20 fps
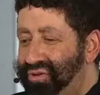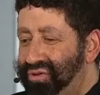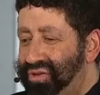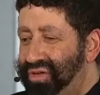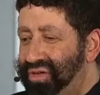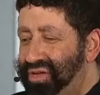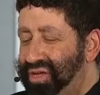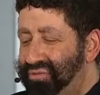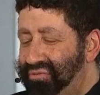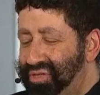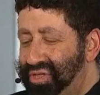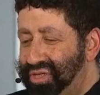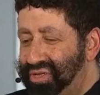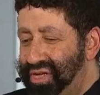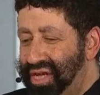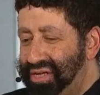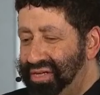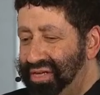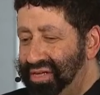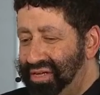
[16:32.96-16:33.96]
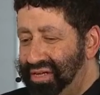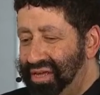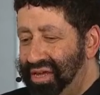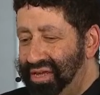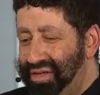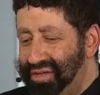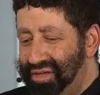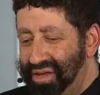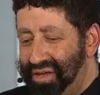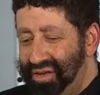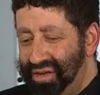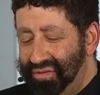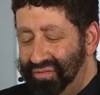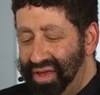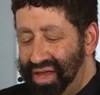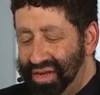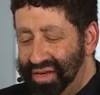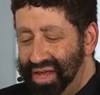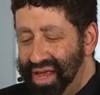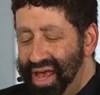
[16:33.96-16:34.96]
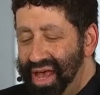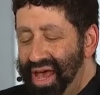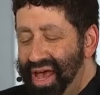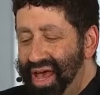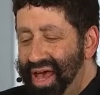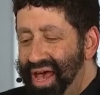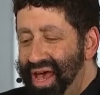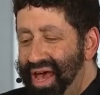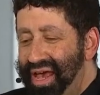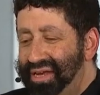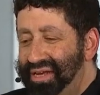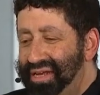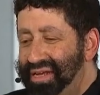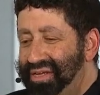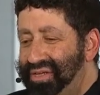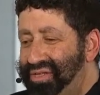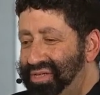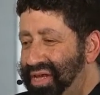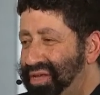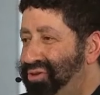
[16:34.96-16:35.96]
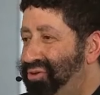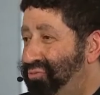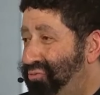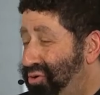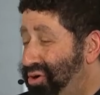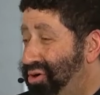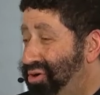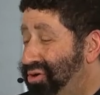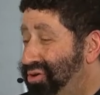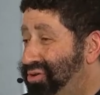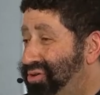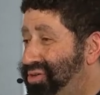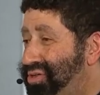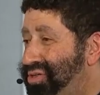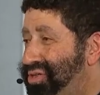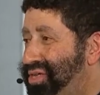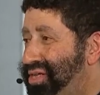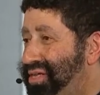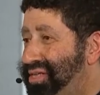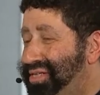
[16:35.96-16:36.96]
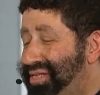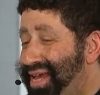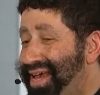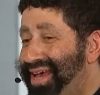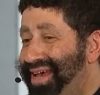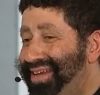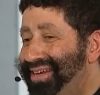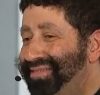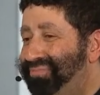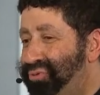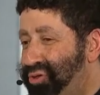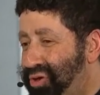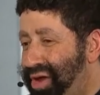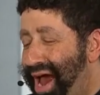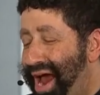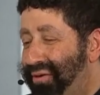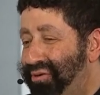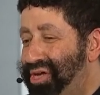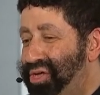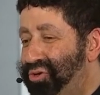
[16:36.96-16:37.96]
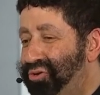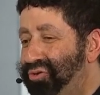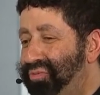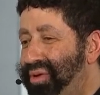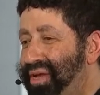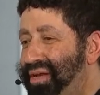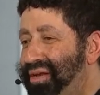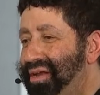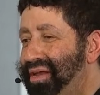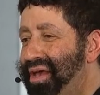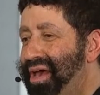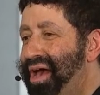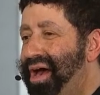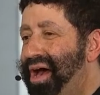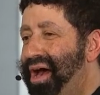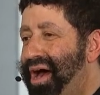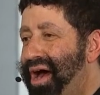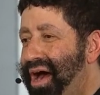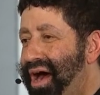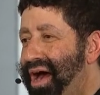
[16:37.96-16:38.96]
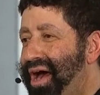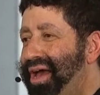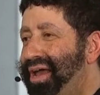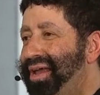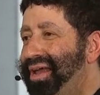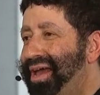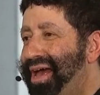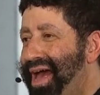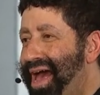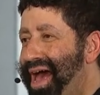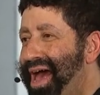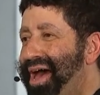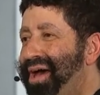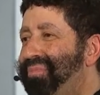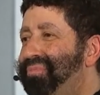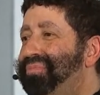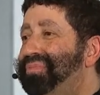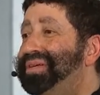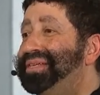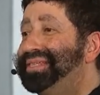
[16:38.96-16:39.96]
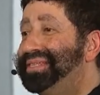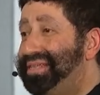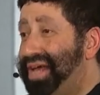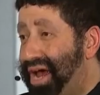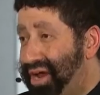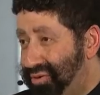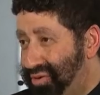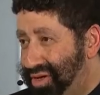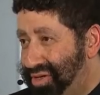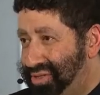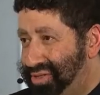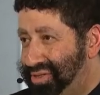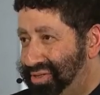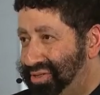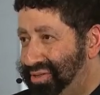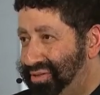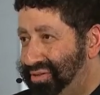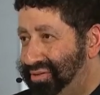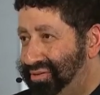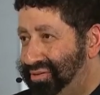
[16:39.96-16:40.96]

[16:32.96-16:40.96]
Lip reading: After he was attending an event, and he said the words. He said, "Harry Truman, I am Cyrus."